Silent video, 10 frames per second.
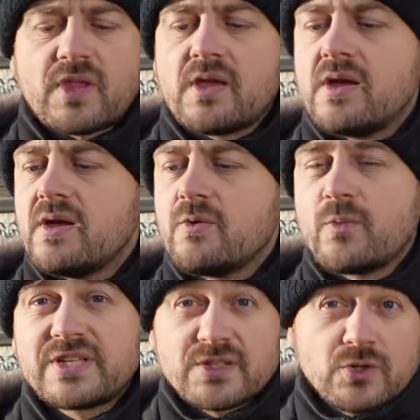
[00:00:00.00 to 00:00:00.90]

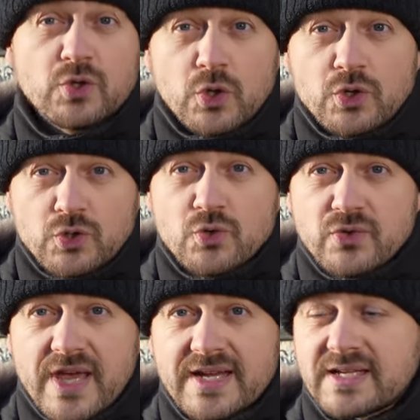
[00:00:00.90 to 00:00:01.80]
which could do
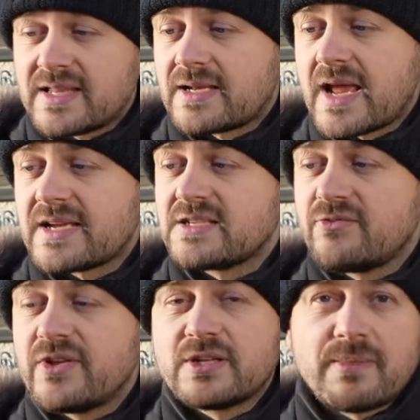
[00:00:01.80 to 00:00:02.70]
that, that actually
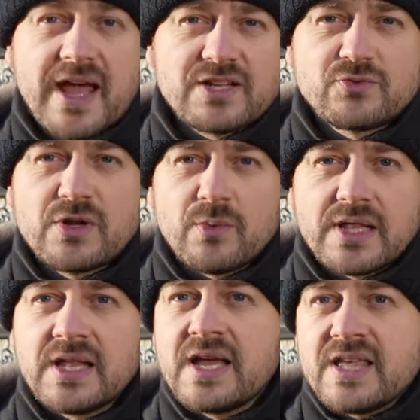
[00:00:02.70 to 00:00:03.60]
fitted my hands really
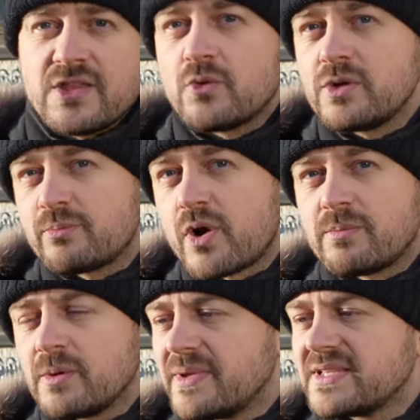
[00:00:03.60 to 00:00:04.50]
well. The only
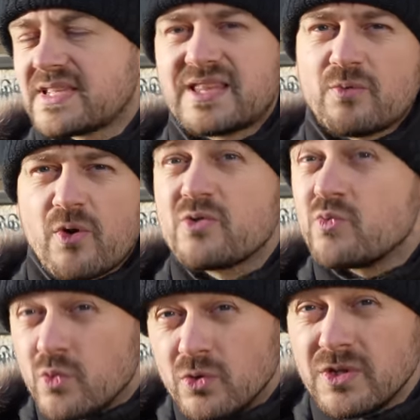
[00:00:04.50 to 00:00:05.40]
problem is that they
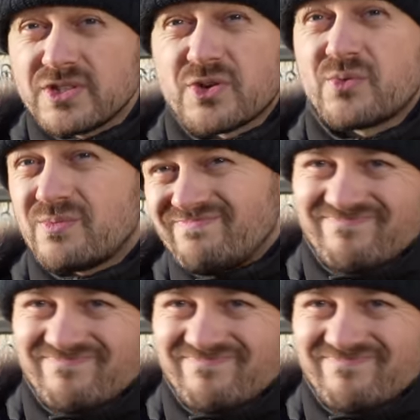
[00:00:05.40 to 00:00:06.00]
weren't wool, so